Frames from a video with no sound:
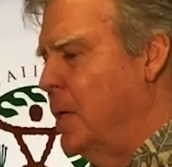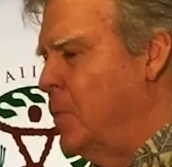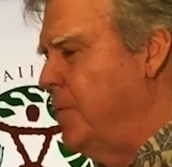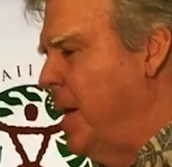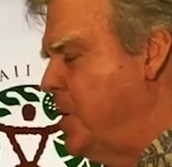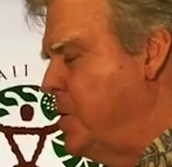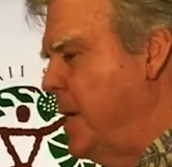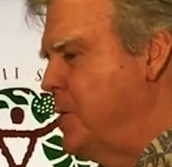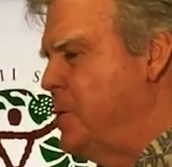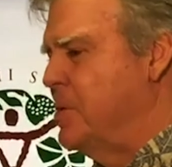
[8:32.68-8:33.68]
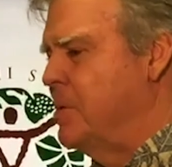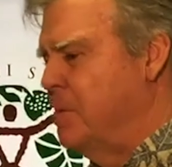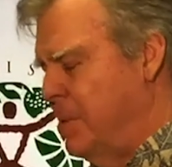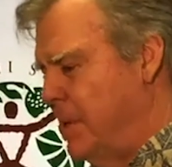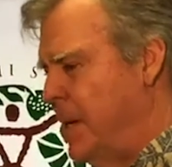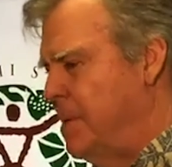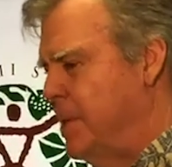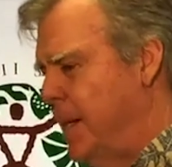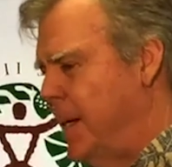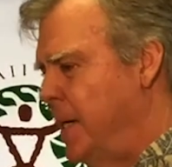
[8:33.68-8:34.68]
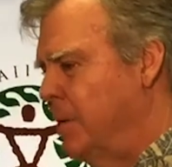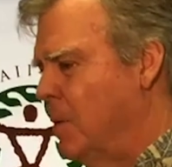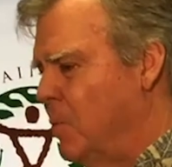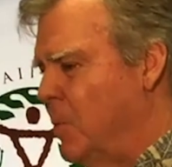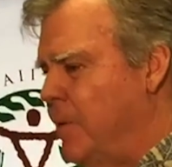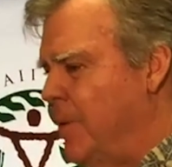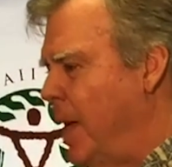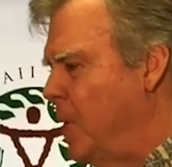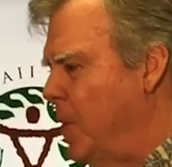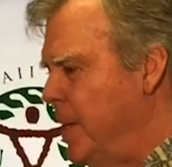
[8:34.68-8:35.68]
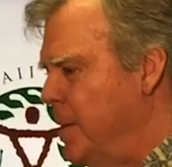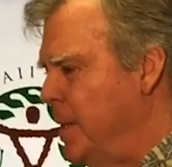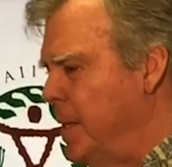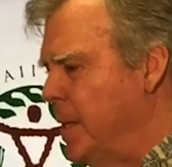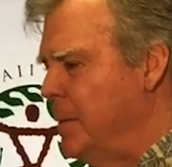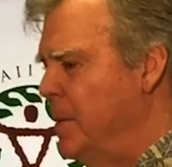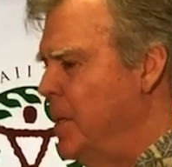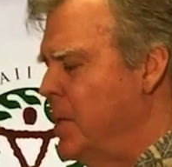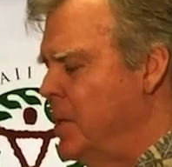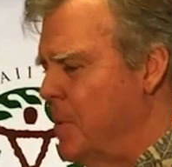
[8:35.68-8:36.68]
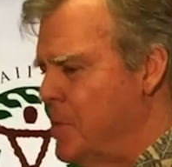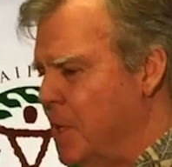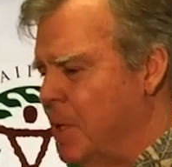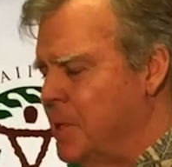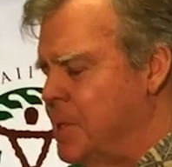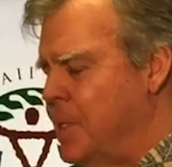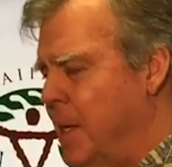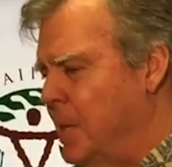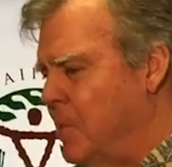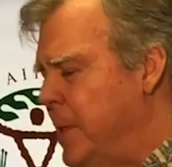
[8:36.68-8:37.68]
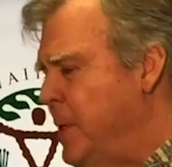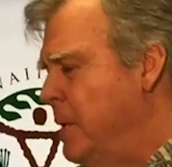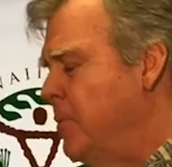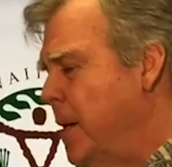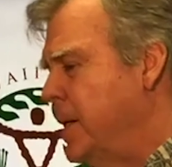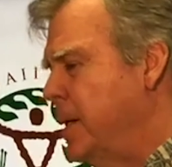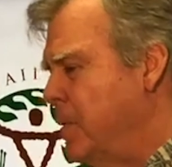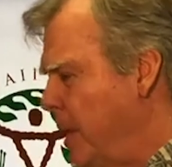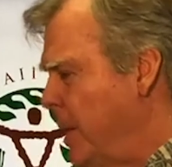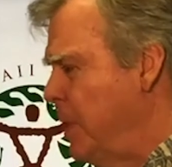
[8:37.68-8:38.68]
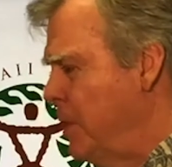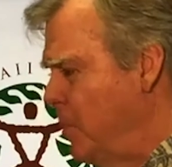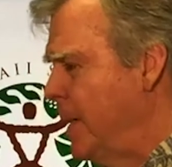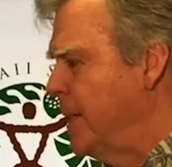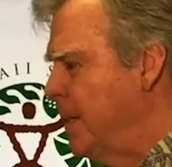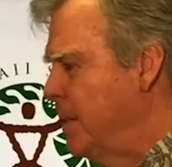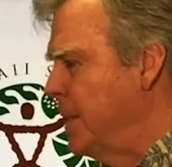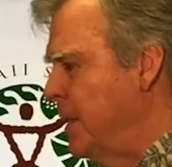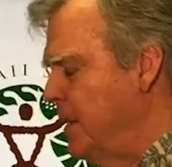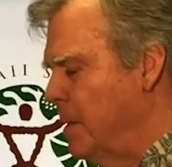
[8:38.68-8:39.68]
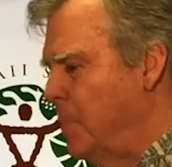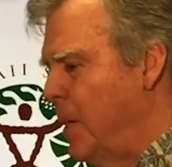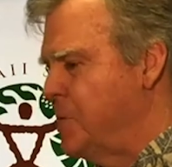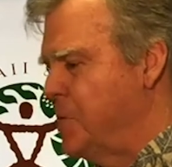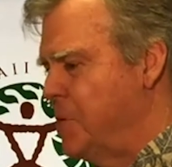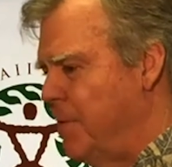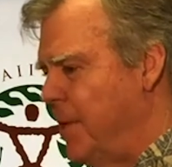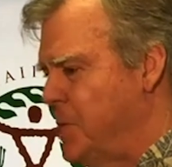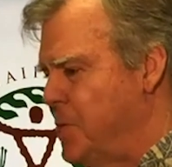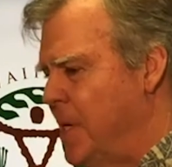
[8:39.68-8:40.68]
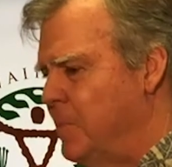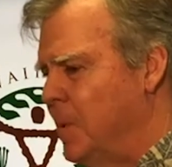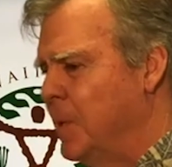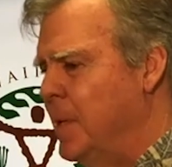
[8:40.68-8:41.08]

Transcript: We've had a chance to today reevaluate the results, and we did find an irregularity in the processing of that sample.